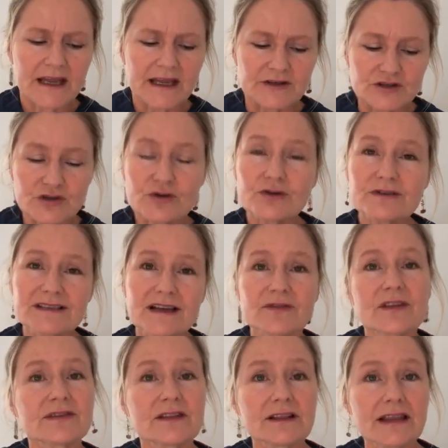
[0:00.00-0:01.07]
It turns
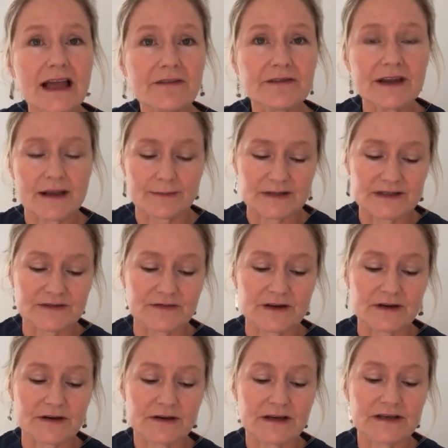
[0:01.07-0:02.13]
out that the left hemisphere